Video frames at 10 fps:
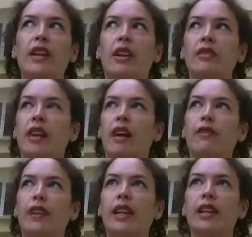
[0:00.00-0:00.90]
Feel it going
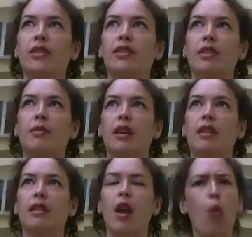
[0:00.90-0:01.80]
down, feel it in your
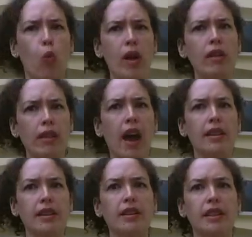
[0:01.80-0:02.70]
stomach and think, will
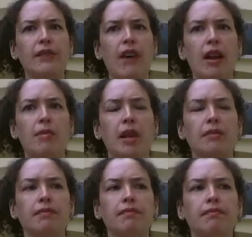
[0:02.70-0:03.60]
that satisfy
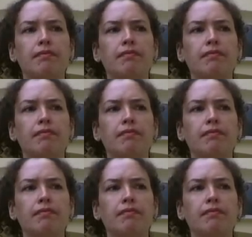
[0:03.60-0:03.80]
me?